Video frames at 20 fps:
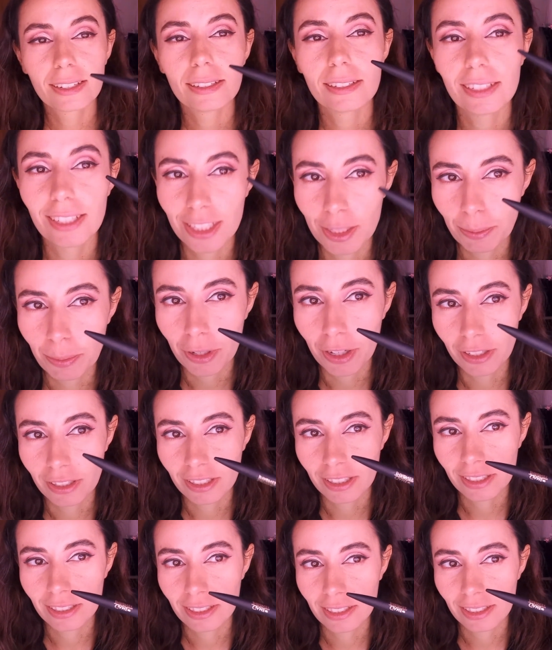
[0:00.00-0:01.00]
This
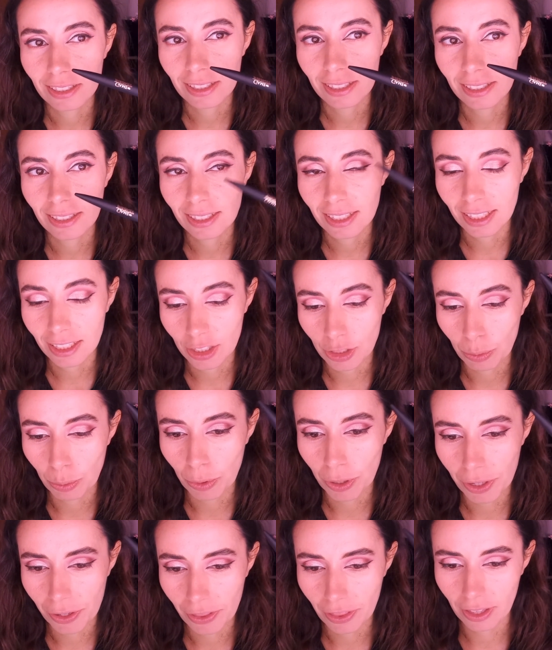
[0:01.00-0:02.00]
product, it's
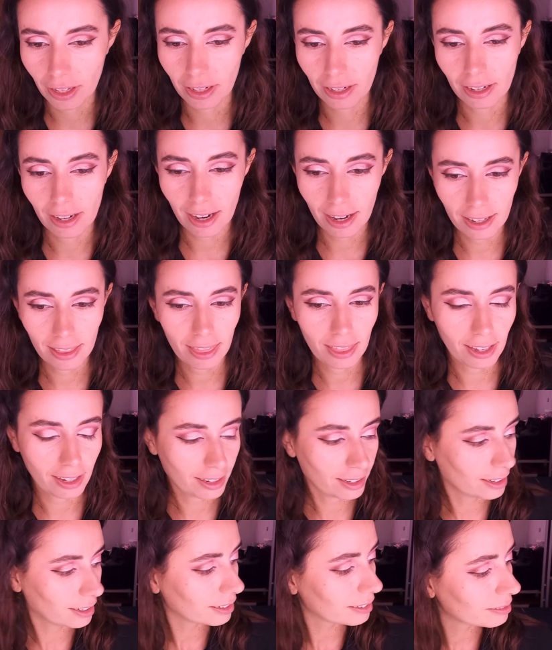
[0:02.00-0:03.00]
worth it, I
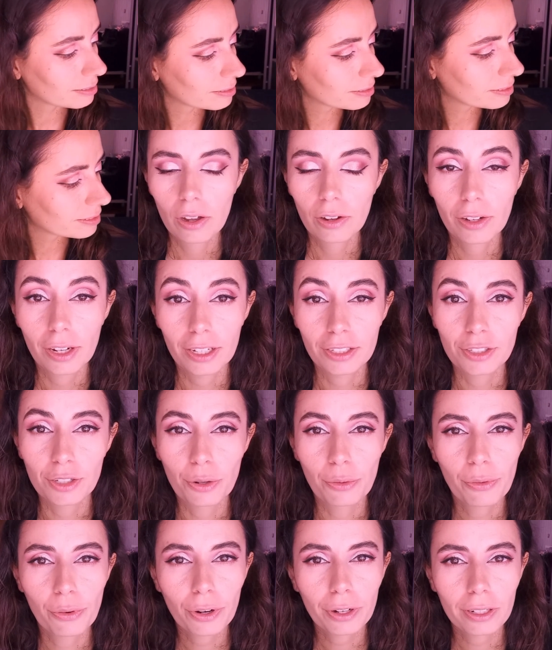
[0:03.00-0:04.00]
think. Okay, so
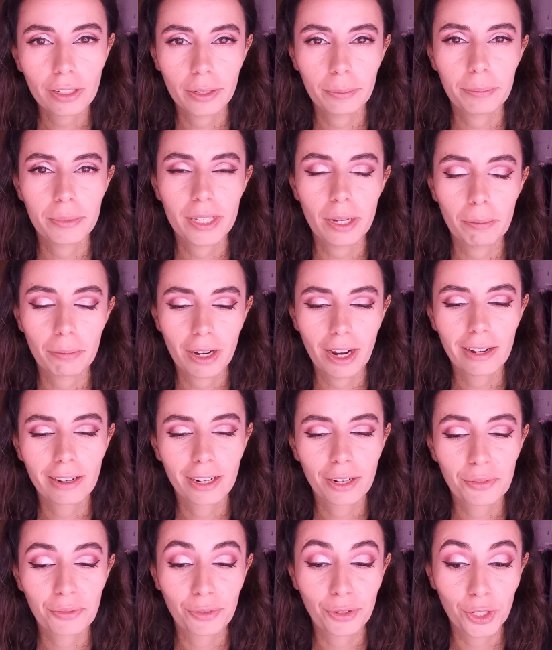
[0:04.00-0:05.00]
for lips, I'm kind of
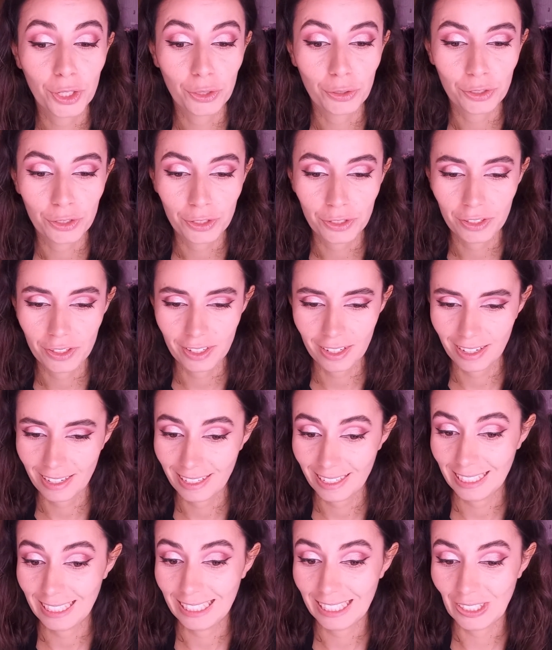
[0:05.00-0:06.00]
confused
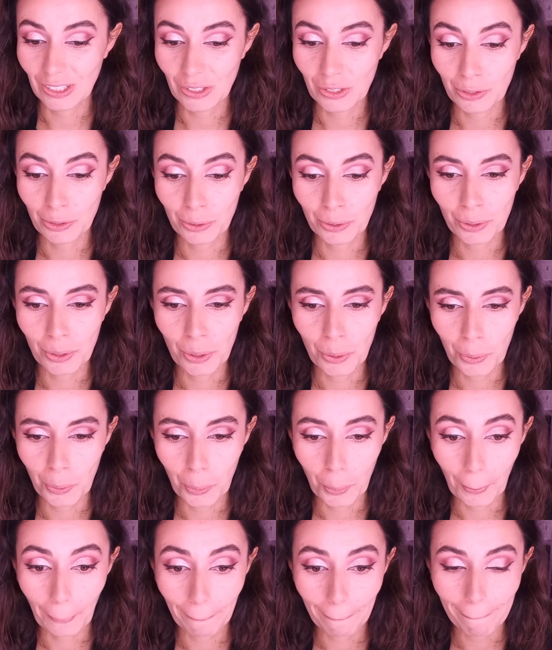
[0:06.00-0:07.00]
on
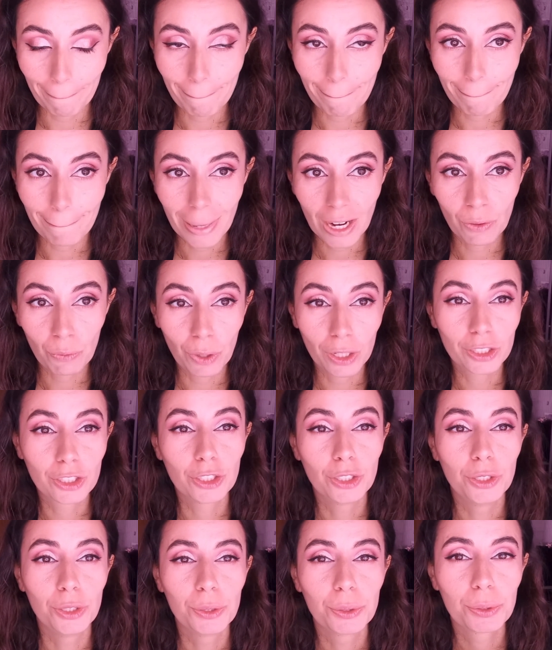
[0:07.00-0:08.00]
what to
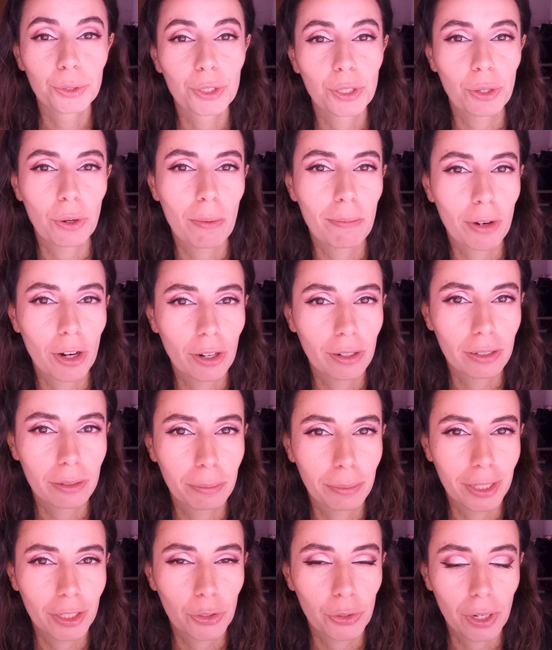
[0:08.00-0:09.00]
do, so I'm gonna
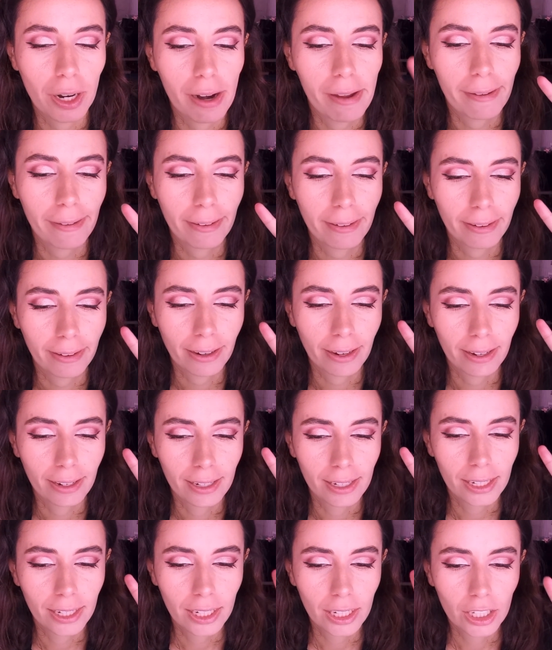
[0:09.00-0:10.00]
be trying
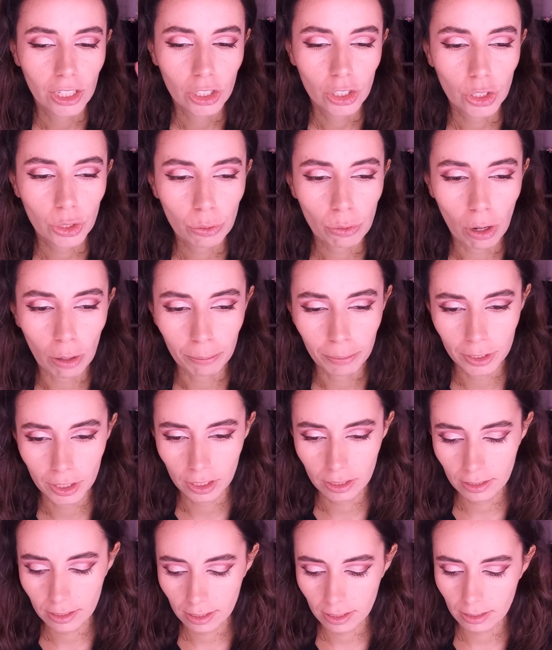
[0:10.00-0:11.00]
two
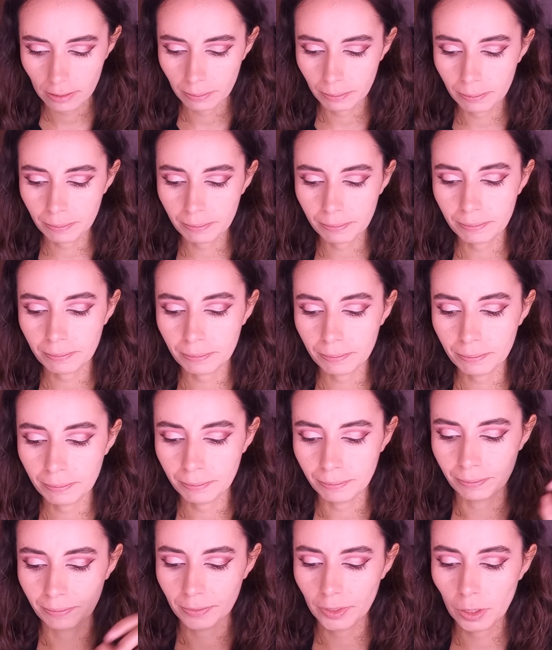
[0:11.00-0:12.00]
options.
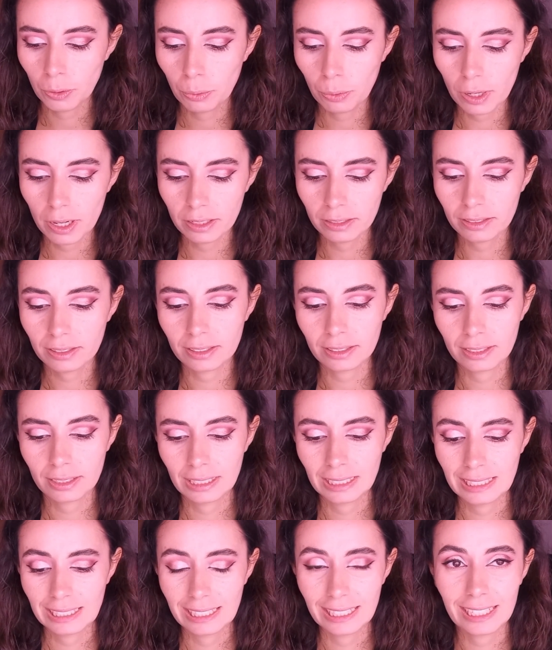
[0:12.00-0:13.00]
One
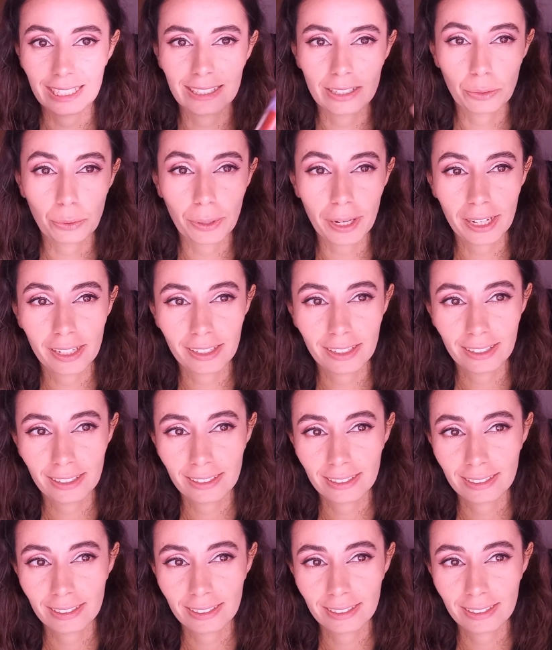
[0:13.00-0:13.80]
is a red